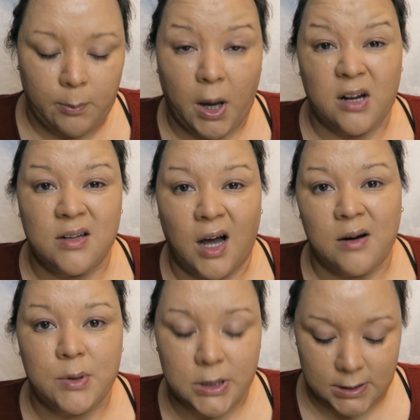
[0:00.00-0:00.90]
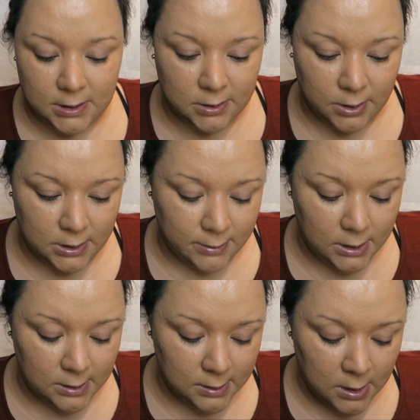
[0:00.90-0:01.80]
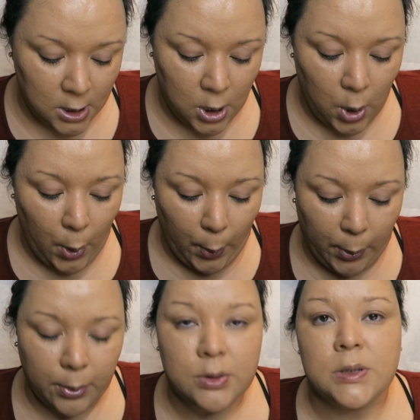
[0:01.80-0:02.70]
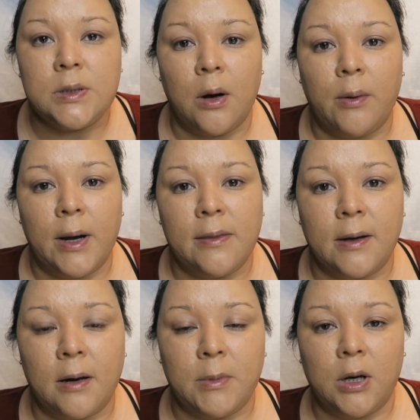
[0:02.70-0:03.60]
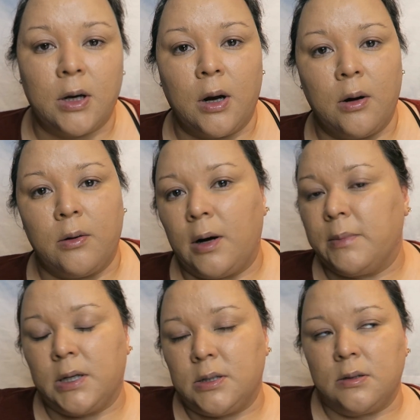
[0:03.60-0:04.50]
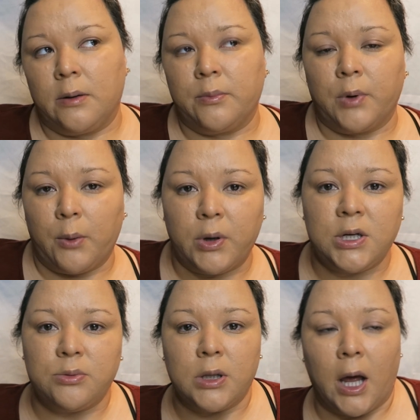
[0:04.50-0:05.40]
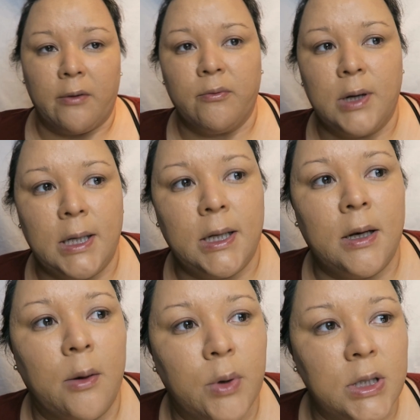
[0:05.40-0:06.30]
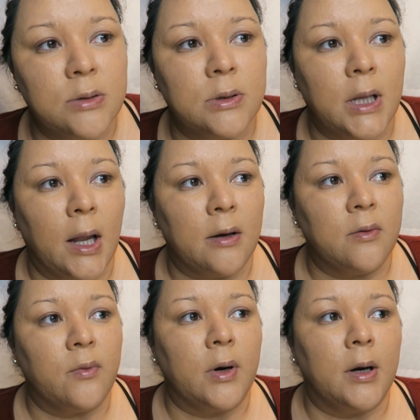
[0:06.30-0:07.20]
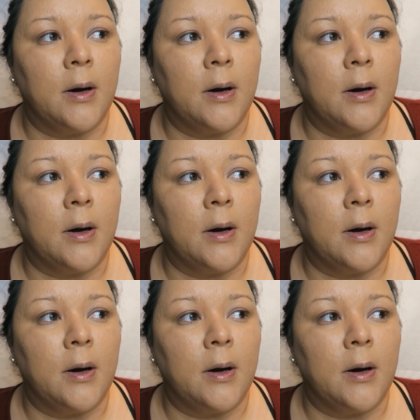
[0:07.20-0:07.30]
bought a lot of books this Christmas, so I think I'm gonna go, I want to do a lot of reading. I want to do a lot of